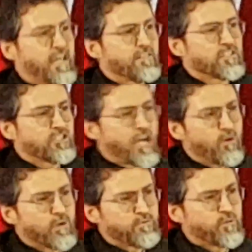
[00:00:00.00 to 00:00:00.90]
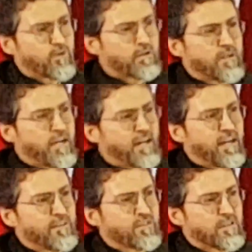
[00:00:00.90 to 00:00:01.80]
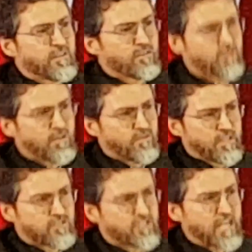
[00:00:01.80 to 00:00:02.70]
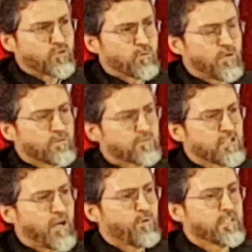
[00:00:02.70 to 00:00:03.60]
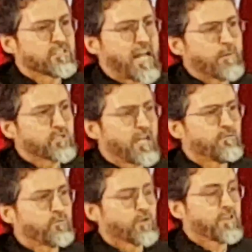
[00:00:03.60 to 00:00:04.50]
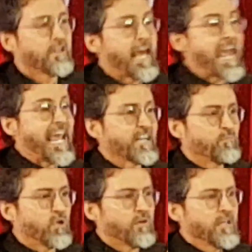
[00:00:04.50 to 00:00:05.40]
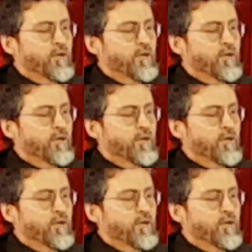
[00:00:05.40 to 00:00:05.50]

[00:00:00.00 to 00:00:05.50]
And the shahwa for the sexual shahwa is an appetite for the animal.